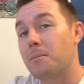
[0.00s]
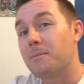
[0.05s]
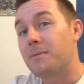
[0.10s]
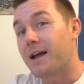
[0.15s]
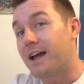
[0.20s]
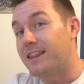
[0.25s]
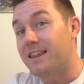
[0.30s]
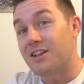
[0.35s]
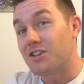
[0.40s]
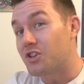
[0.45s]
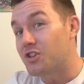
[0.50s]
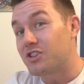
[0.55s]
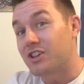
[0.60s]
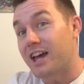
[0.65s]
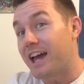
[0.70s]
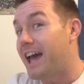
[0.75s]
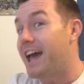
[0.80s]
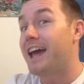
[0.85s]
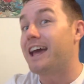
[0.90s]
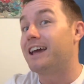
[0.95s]
And then just say,
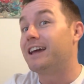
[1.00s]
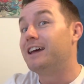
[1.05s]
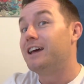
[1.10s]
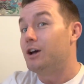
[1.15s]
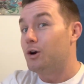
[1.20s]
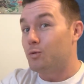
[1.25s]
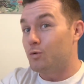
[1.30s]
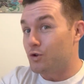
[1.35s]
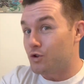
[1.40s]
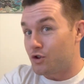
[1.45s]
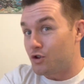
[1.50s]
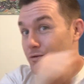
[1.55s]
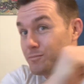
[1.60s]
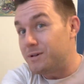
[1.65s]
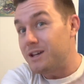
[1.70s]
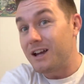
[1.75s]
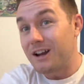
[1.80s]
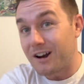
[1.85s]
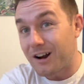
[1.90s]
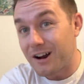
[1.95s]
hey, would you
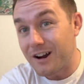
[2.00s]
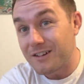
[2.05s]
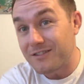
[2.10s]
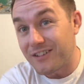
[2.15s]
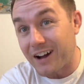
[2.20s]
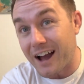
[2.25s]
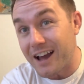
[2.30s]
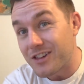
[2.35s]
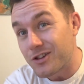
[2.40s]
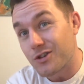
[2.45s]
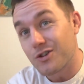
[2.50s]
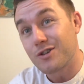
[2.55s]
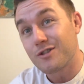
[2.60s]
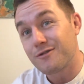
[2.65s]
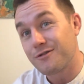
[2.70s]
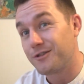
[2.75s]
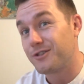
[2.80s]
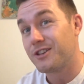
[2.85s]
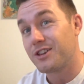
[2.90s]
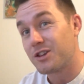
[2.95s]
be our advisor
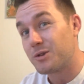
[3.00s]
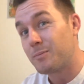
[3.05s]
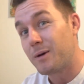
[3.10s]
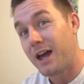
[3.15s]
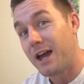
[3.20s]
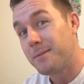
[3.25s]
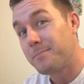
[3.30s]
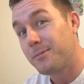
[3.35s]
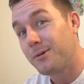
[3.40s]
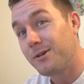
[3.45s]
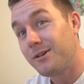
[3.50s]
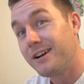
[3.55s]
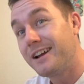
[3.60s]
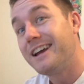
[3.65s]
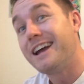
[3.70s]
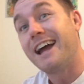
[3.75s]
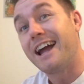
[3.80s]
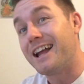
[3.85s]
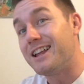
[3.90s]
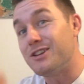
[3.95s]
for this paper?
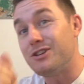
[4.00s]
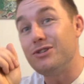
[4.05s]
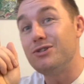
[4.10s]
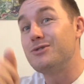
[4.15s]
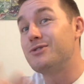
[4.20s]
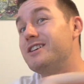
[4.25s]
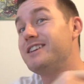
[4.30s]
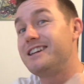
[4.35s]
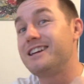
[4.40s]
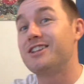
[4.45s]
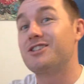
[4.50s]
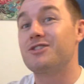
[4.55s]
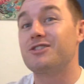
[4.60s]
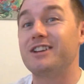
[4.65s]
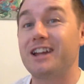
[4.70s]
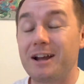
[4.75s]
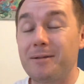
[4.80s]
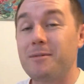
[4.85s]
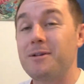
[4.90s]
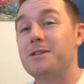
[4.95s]
And you can get your
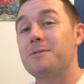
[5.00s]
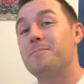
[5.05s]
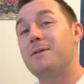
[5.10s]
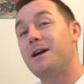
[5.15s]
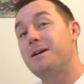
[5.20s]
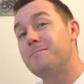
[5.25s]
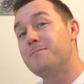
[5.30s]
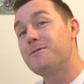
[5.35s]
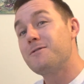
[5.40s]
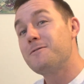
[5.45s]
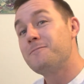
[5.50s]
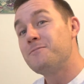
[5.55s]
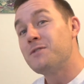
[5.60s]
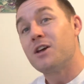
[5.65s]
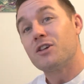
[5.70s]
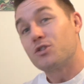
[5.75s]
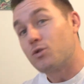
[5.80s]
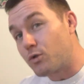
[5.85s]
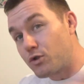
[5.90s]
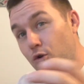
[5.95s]
name on the paper.
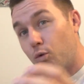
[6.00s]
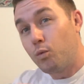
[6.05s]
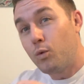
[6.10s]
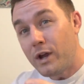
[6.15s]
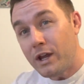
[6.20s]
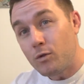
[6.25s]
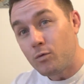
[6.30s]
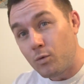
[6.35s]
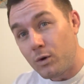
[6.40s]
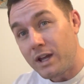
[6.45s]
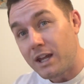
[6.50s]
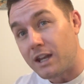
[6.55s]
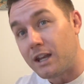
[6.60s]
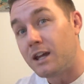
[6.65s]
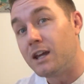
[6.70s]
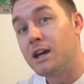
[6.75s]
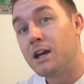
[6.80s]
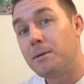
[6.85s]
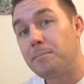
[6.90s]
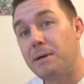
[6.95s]
So it's a win-win.
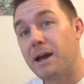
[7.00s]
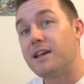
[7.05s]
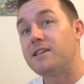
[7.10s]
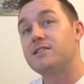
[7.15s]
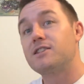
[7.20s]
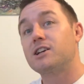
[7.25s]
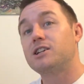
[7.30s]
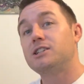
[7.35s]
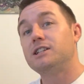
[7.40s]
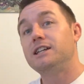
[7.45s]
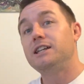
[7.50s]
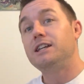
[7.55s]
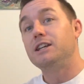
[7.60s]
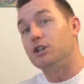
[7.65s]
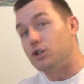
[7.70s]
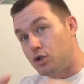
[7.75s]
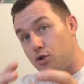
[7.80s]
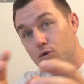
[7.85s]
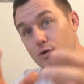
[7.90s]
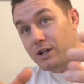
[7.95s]
Basically,
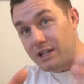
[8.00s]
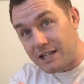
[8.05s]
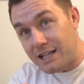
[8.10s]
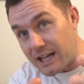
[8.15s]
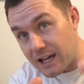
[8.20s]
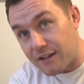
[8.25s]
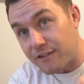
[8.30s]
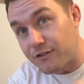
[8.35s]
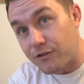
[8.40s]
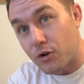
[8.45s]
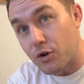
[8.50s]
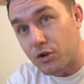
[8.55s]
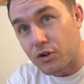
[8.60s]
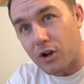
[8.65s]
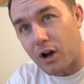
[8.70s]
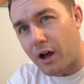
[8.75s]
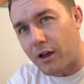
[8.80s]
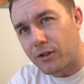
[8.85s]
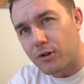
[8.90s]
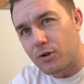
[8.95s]
you can get first
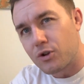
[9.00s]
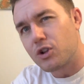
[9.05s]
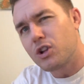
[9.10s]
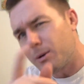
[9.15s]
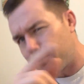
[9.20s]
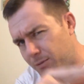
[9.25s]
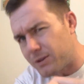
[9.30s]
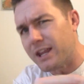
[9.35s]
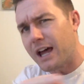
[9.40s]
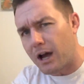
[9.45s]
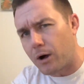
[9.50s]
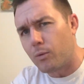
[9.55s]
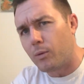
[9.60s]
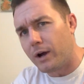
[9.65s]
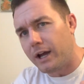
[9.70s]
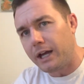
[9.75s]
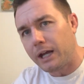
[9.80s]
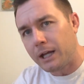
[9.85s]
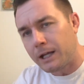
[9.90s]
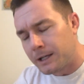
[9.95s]
authorship that
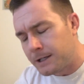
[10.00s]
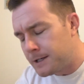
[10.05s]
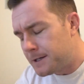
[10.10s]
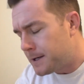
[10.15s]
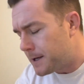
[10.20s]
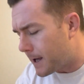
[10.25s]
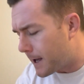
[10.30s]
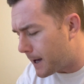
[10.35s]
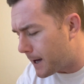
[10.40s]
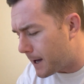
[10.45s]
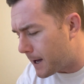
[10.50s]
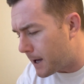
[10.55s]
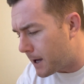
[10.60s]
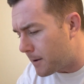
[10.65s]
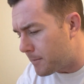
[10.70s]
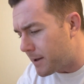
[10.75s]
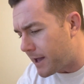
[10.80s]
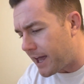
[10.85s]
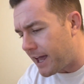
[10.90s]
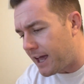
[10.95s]
way.
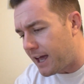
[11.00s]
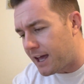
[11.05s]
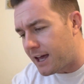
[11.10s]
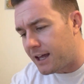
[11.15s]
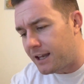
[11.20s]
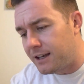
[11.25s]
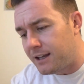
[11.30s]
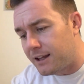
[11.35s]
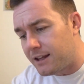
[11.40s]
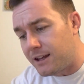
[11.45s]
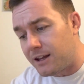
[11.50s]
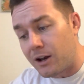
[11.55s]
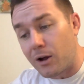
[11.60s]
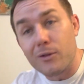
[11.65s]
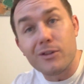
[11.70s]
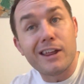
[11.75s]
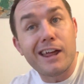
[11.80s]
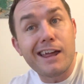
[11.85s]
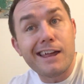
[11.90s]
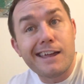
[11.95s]
And,
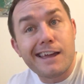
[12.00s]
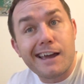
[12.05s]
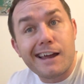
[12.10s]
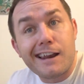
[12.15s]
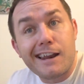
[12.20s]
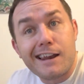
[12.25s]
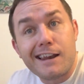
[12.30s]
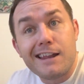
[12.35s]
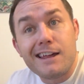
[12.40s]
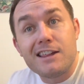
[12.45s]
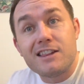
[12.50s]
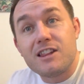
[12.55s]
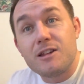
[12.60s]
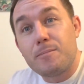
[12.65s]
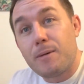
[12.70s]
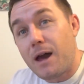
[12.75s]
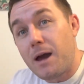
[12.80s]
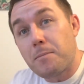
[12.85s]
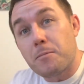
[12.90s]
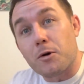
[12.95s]
they get an easy
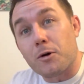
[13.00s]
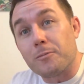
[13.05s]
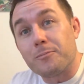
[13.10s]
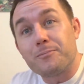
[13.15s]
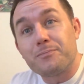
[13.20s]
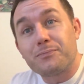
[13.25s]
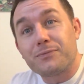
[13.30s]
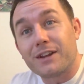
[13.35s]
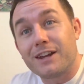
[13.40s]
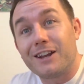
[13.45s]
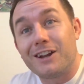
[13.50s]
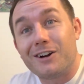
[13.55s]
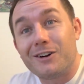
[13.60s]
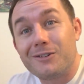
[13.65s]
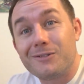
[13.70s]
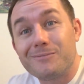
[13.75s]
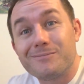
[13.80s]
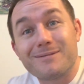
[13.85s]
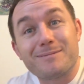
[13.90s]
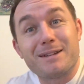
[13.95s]
paper,
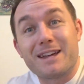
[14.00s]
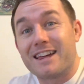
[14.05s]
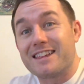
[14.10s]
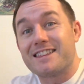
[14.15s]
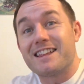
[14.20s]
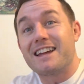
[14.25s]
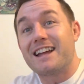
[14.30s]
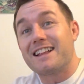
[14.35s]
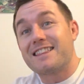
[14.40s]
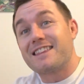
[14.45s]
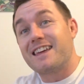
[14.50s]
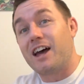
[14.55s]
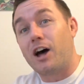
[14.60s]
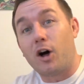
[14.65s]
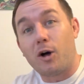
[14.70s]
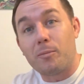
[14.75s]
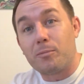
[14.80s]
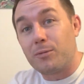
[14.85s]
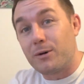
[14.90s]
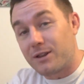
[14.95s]
because they get to
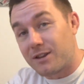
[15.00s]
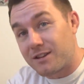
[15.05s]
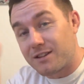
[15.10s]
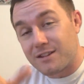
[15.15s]
help with,